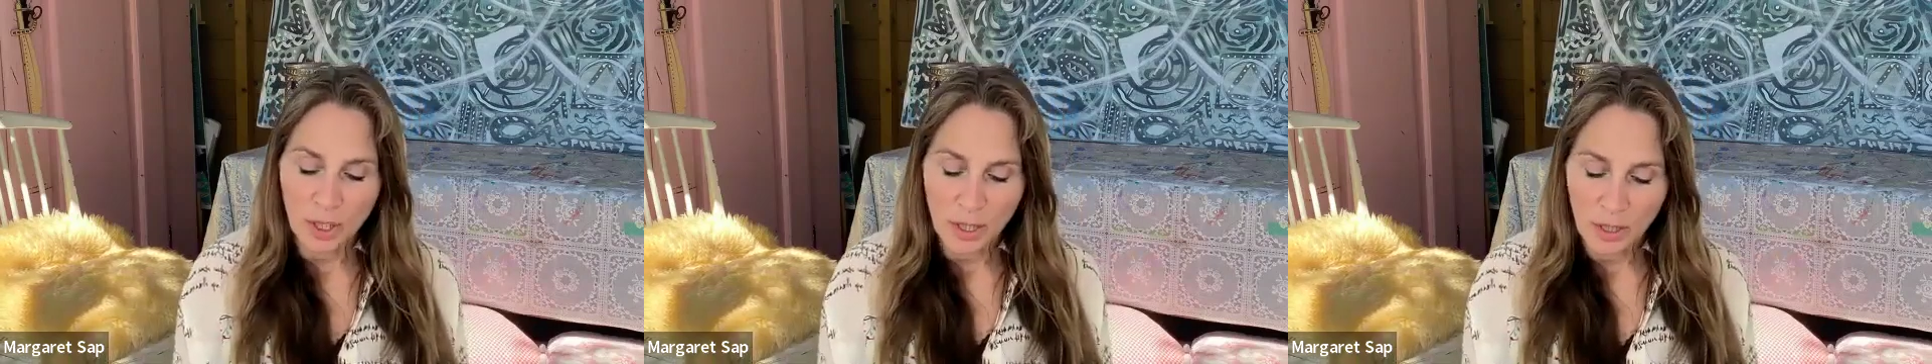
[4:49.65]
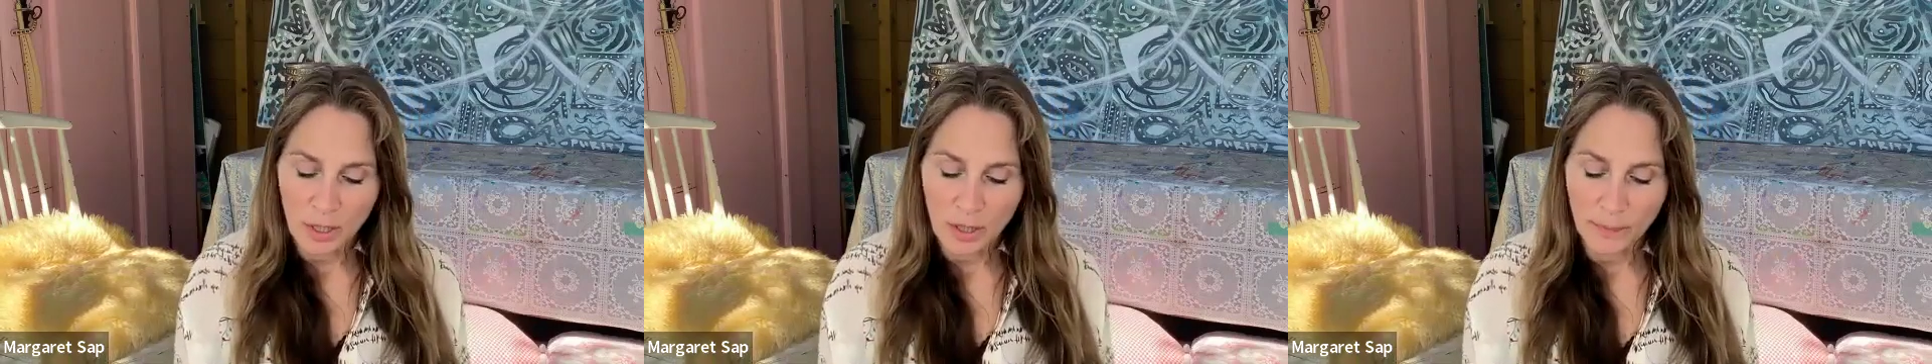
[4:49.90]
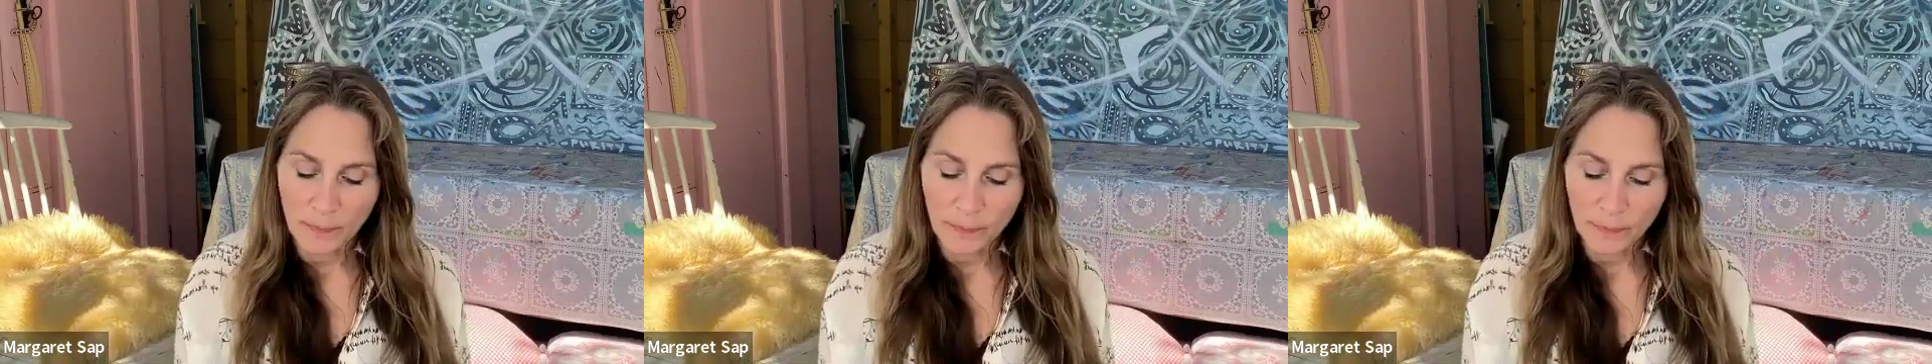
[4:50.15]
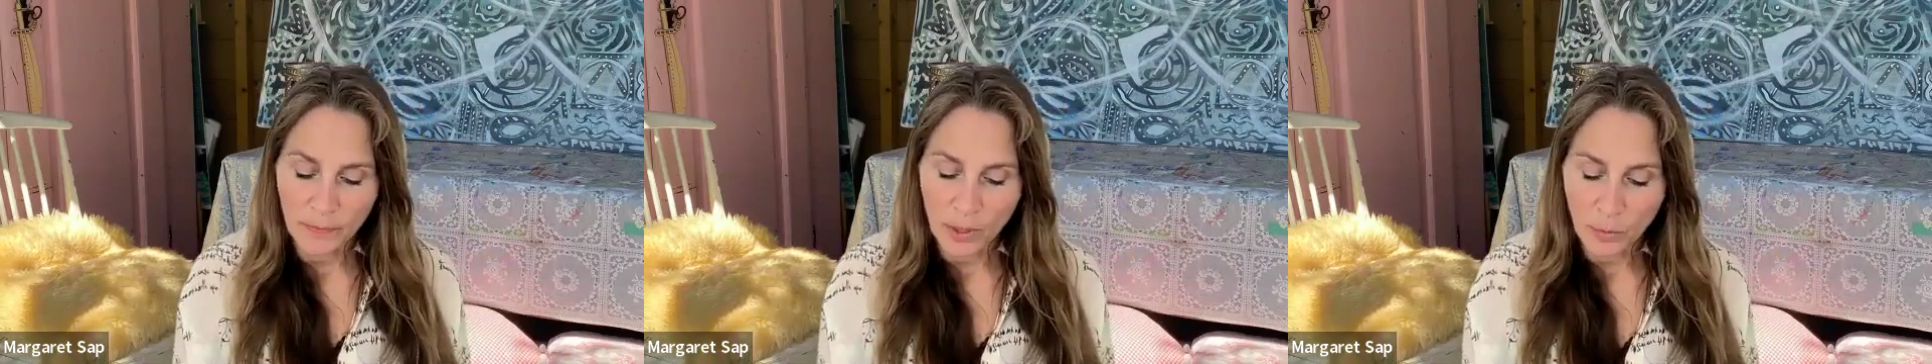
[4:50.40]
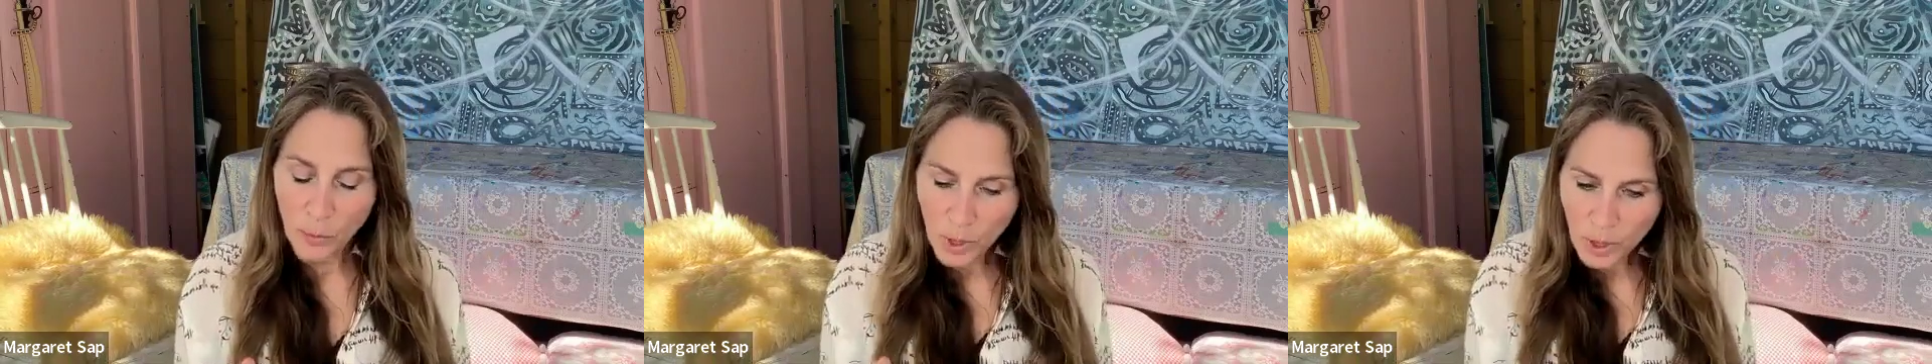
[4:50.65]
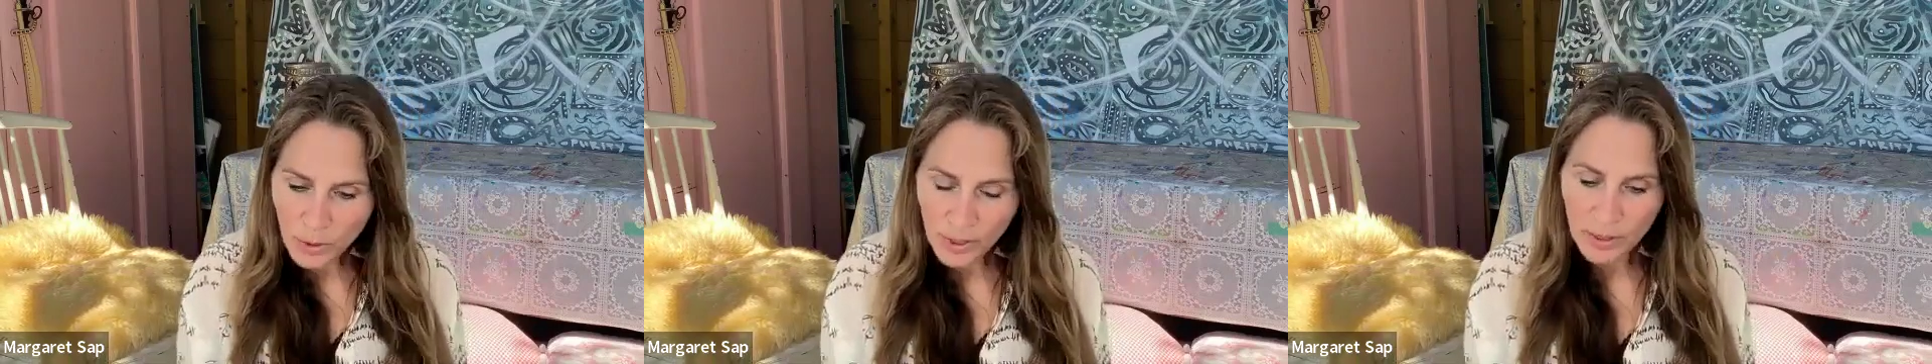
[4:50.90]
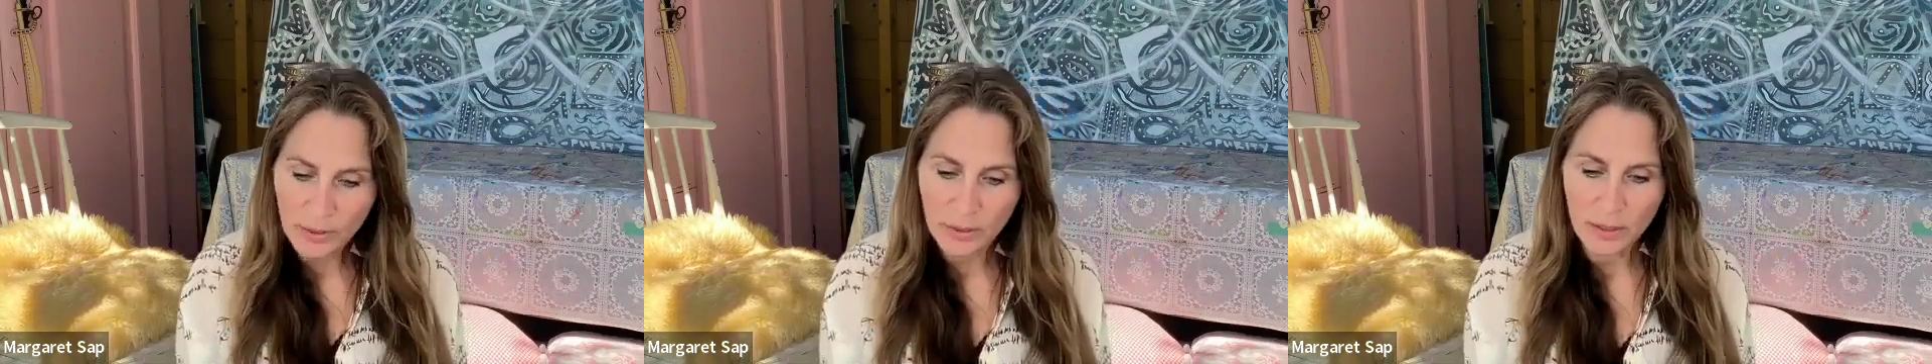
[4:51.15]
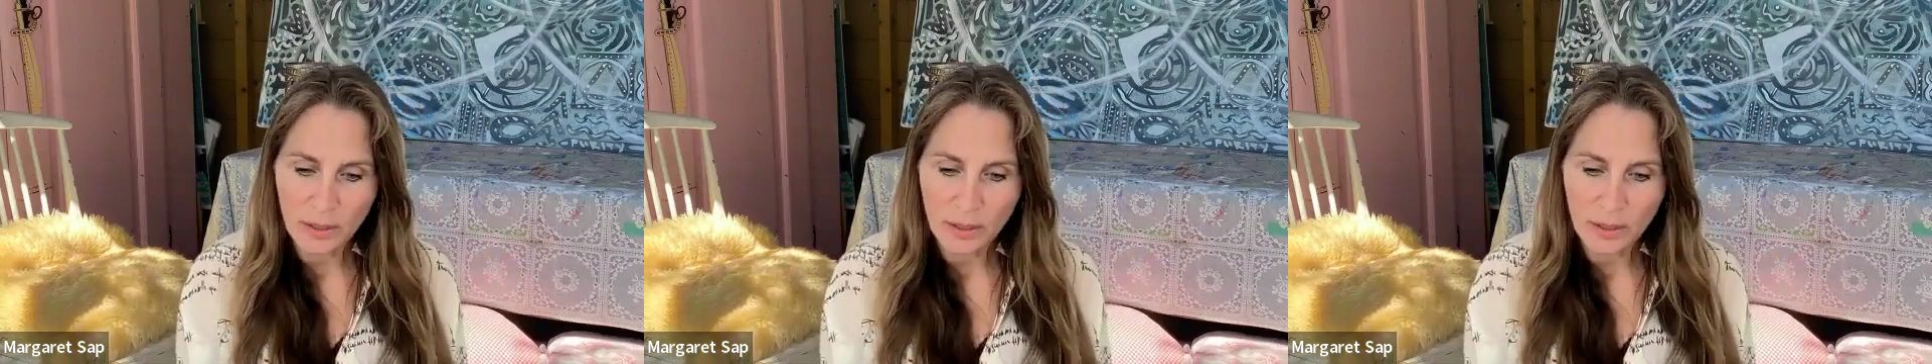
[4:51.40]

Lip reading: they're worried